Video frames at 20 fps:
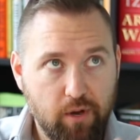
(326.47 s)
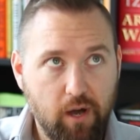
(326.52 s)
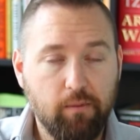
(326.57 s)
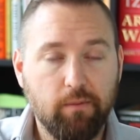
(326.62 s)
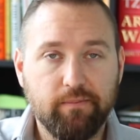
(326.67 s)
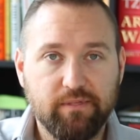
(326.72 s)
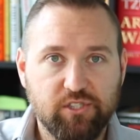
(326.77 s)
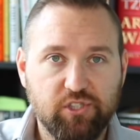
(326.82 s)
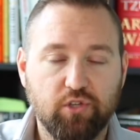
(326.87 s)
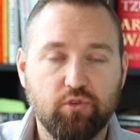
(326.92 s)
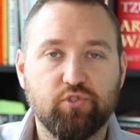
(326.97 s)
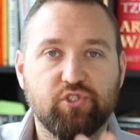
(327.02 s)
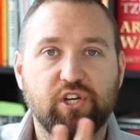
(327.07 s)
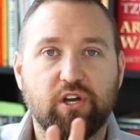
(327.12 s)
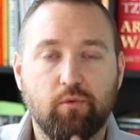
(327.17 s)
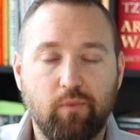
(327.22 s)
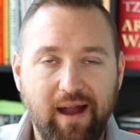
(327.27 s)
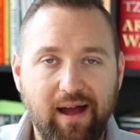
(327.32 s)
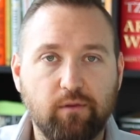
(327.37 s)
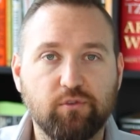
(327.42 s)
problem and
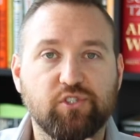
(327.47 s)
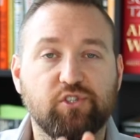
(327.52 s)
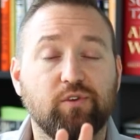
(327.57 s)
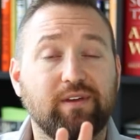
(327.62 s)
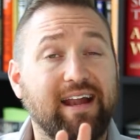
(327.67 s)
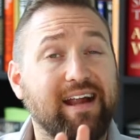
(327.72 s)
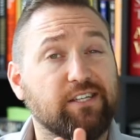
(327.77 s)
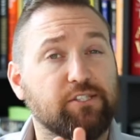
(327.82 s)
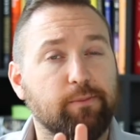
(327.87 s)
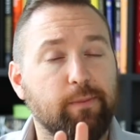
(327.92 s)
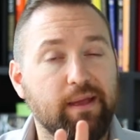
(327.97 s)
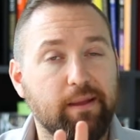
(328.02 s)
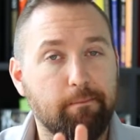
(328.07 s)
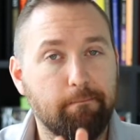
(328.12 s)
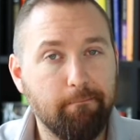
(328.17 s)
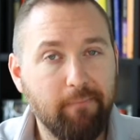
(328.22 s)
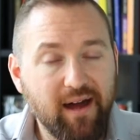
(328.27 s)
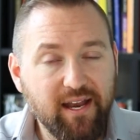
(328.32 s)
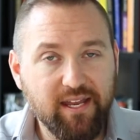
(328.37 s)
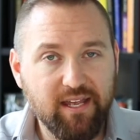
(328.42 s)
solution around so you can actually make
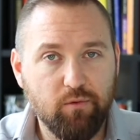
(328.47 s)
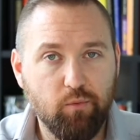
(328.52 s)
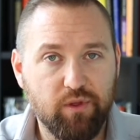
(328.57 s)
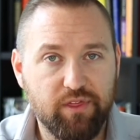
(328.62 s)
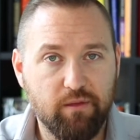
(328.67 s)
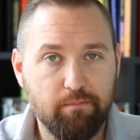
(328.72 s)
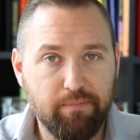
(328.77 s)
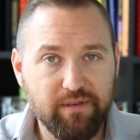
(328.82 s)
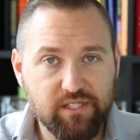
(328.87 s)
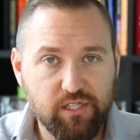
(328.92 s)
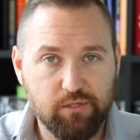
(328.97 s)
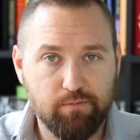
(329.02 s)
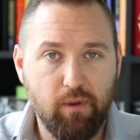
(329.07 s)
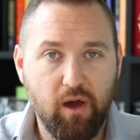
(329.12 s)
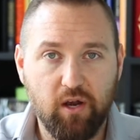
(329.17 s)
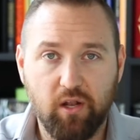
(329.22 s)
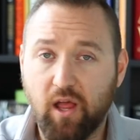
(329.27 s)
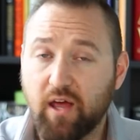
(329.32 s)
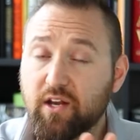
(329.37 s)
money with the business model.